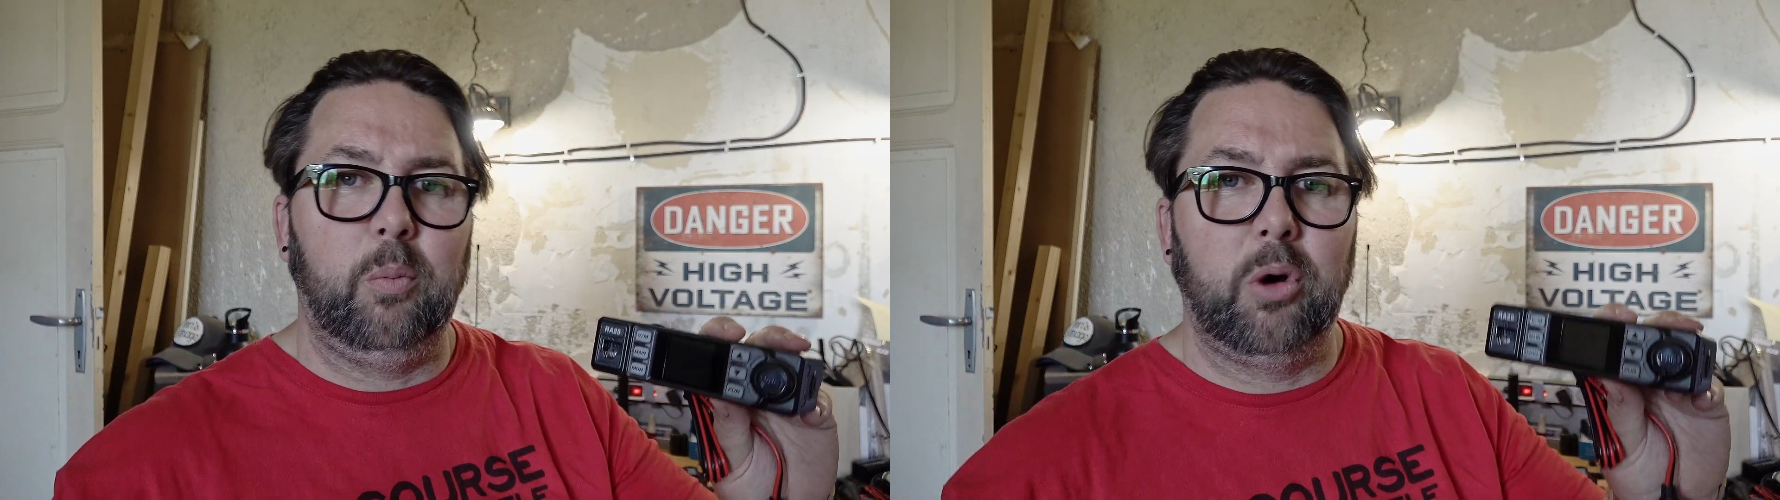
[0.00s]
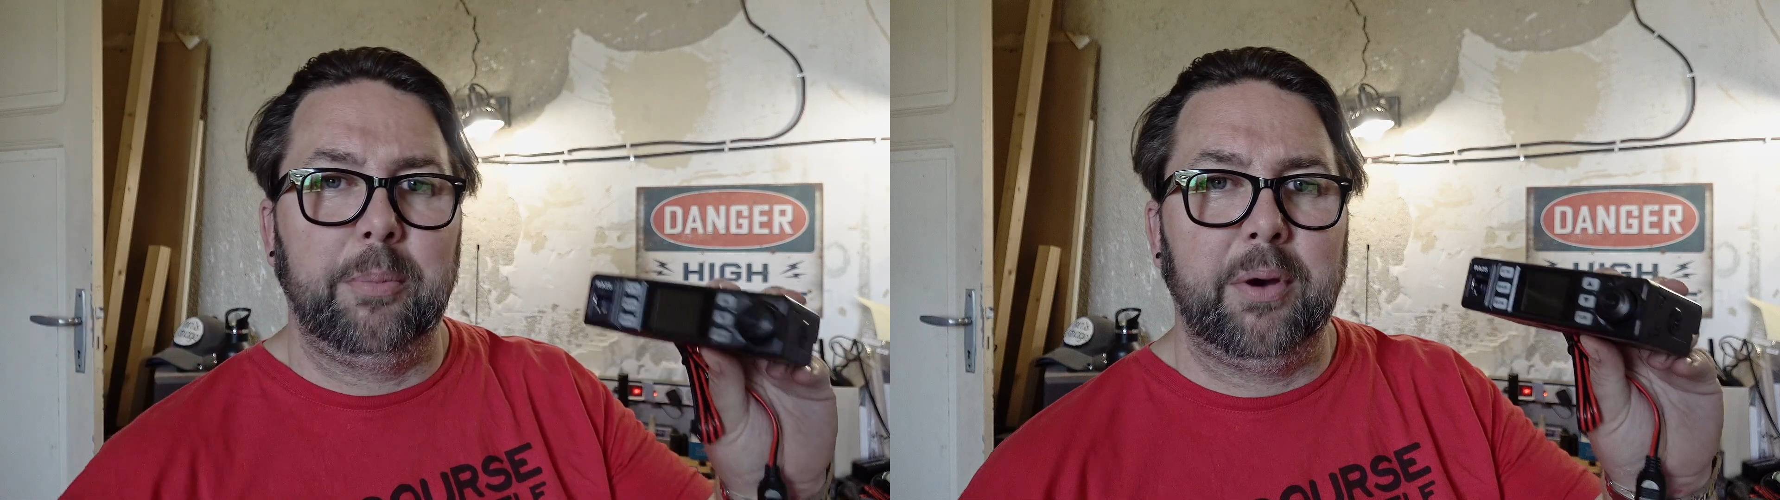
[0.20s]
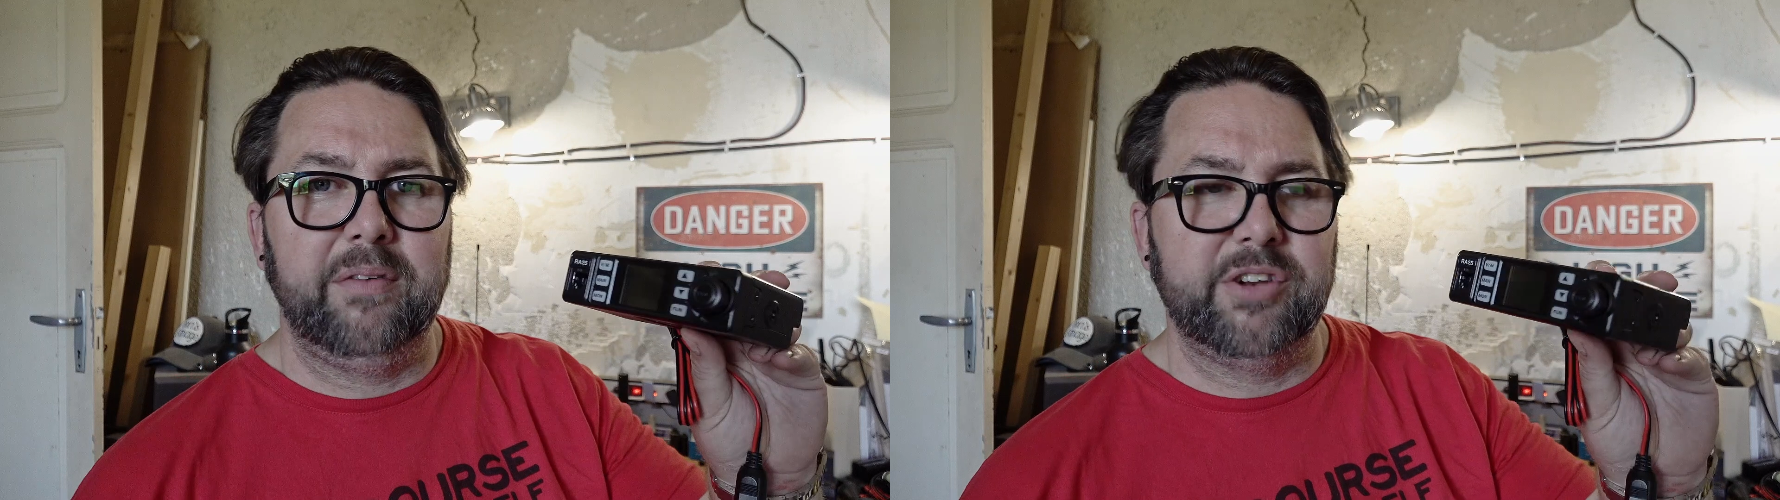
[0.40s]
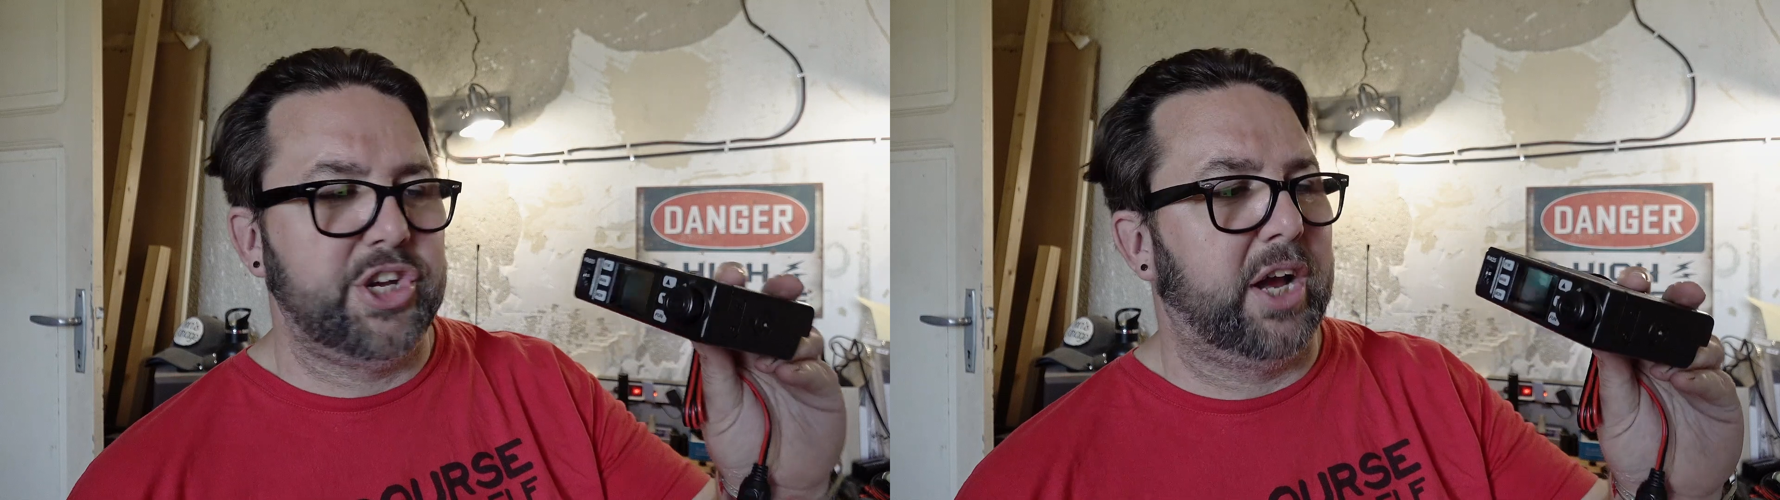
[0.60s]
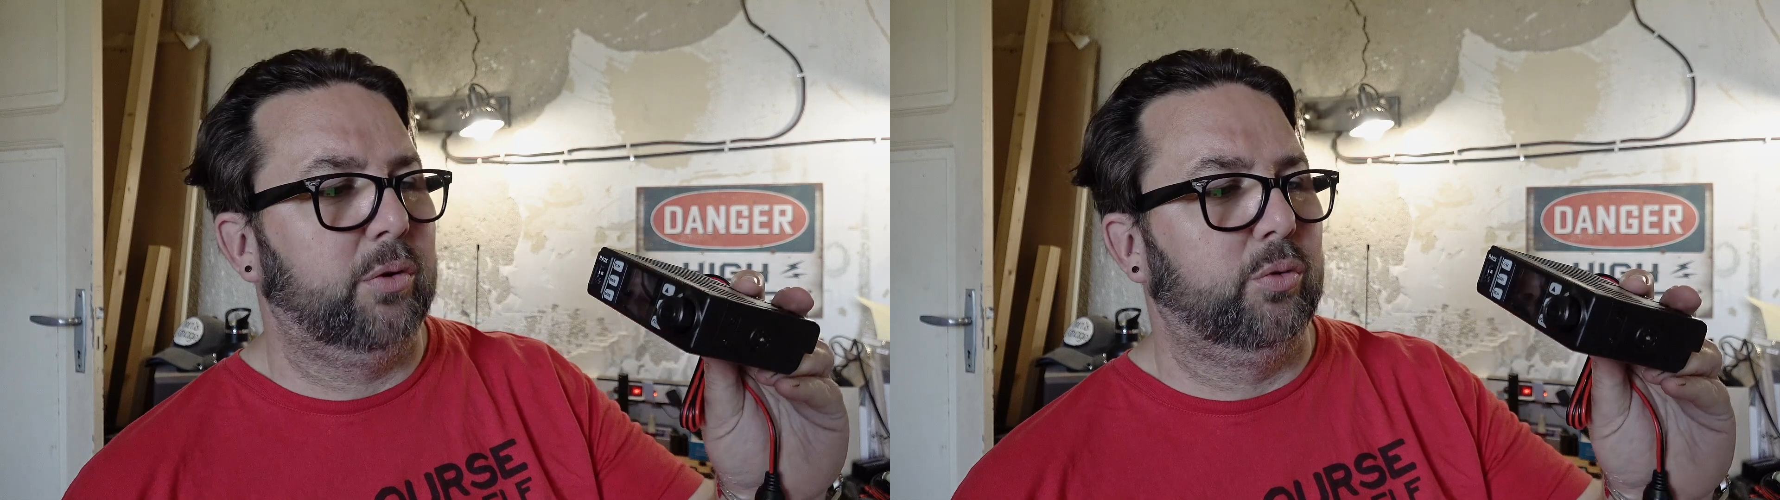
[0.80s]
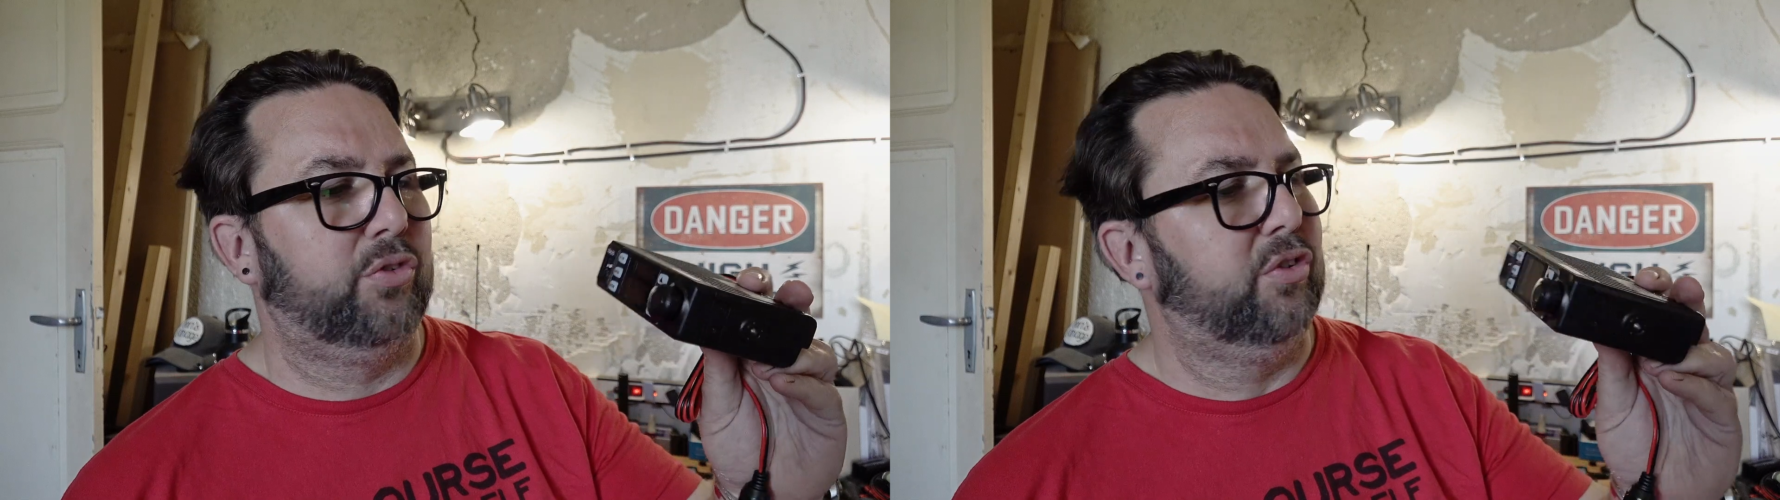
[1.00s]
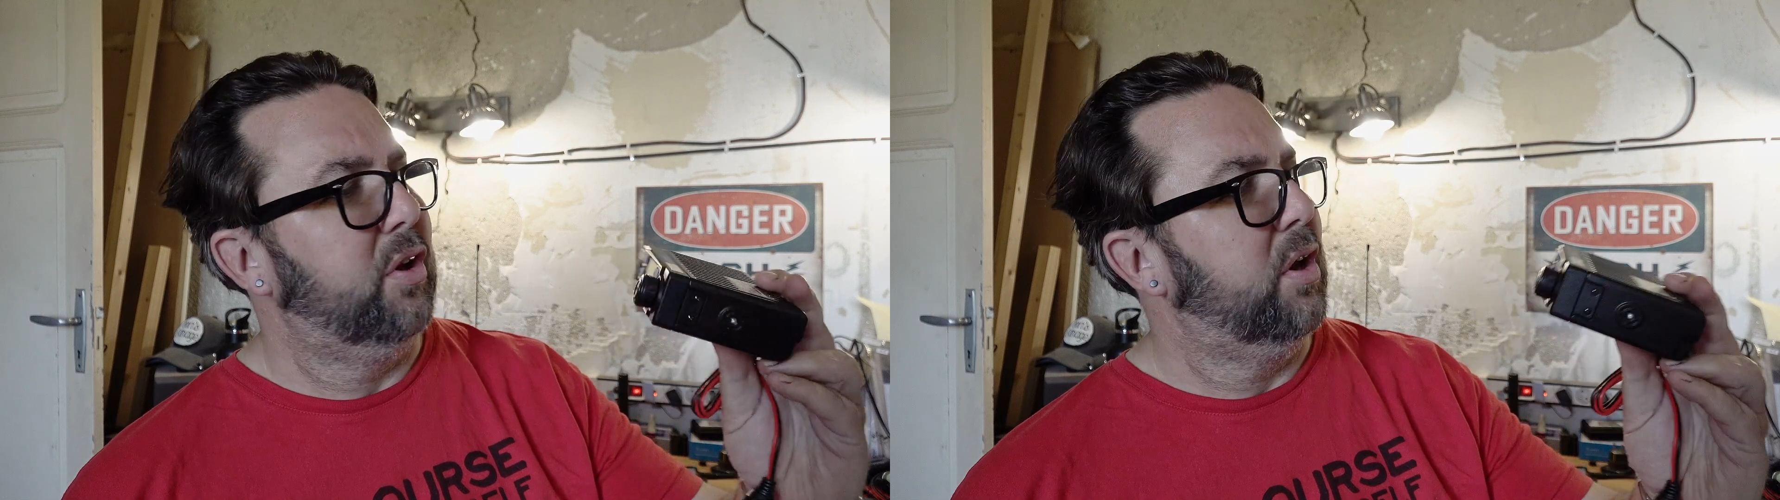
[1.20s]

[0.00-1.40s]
one of my other channels,